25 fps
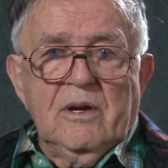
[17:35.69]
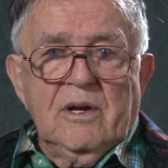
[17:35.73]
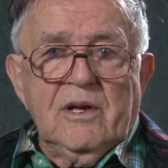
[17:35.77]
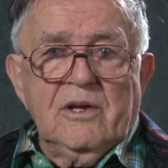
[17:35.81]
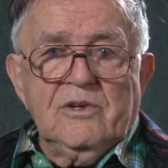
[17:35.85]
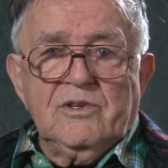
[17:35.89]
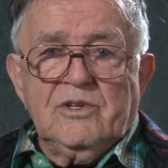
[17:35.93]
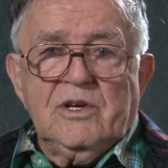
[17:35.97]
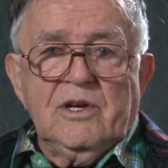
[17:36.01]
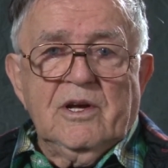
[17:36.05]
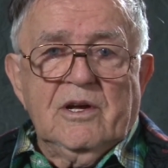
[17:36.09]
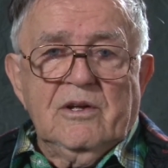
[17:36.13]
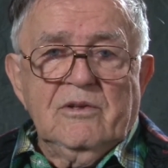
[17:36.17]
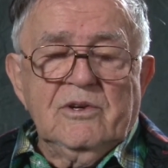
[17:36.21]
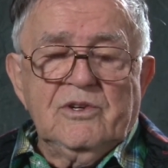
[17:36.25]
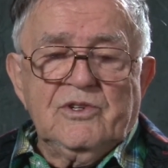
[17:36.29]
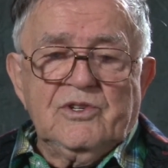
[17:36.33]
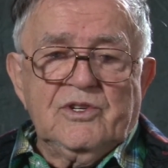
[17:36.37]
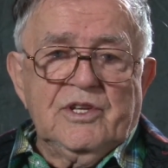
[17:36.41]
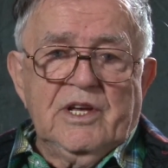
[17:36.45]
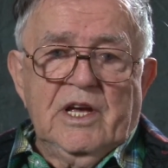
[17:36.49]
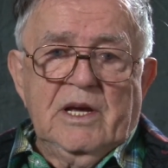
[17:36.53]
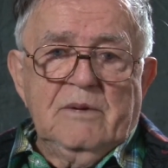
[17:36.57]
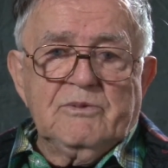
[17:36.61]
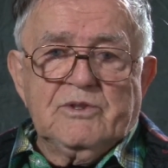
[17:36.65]
I guess he got a
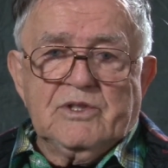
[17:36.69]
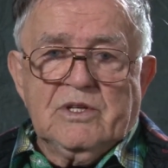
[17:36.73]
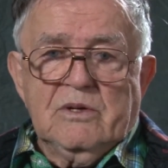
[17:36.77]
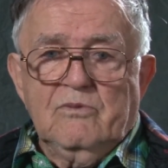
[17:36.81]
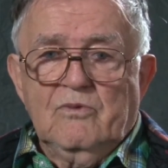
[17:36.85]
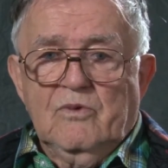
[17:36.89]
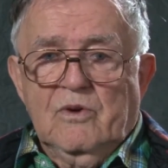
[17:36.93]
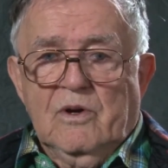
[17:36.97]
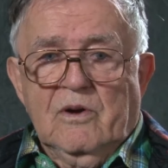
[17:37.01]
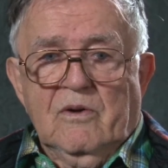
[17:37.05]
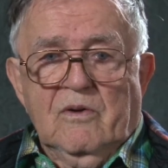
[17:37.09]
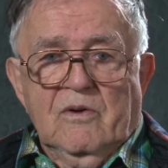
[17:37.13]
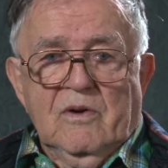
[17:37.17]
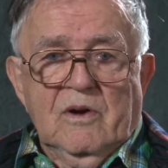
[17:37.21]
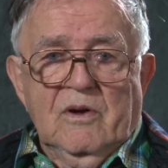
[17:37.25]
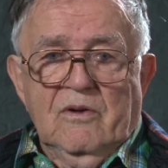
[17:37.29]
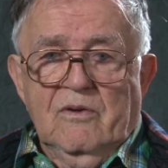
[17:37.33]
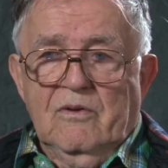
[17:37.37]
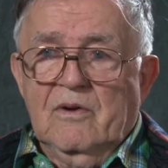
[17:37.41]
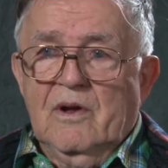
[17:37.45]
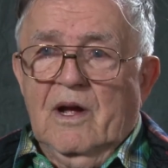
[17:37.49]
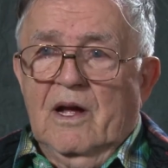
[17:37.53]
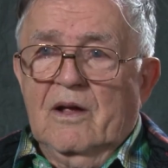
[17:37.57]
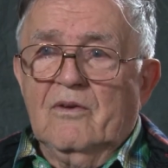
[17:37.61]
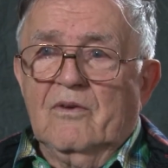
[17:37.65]
list of names somewhere or
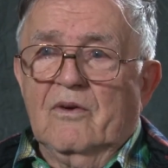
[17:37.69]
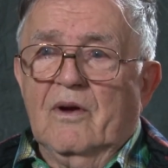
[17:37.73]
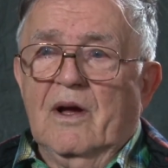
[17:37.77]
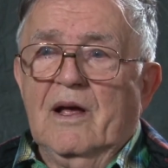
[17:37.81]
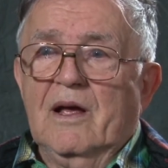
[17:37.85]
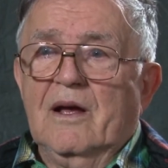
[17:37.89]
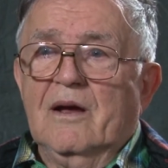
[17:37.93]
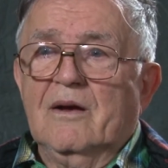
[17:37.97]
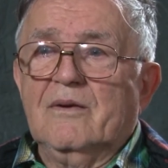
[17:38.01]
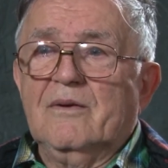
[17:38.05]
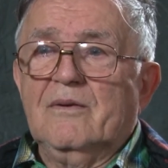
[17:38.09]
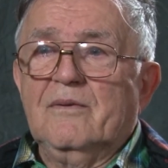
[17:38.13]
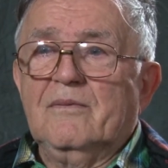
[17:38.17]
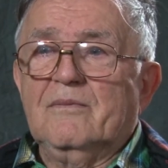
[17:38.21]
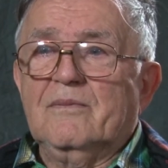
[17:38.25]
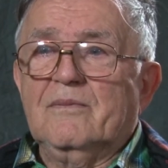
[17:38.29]
other. I don't know.